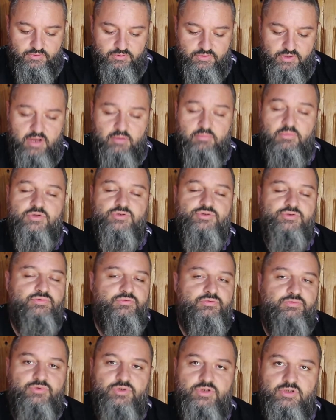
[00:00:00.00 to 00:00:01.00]
tables you
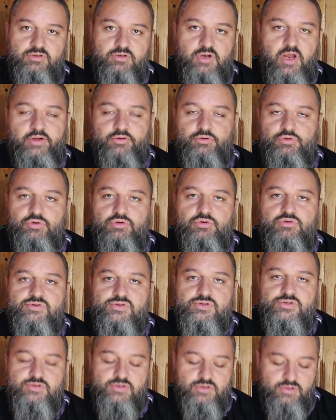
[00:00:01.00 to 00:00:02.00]
would like to use.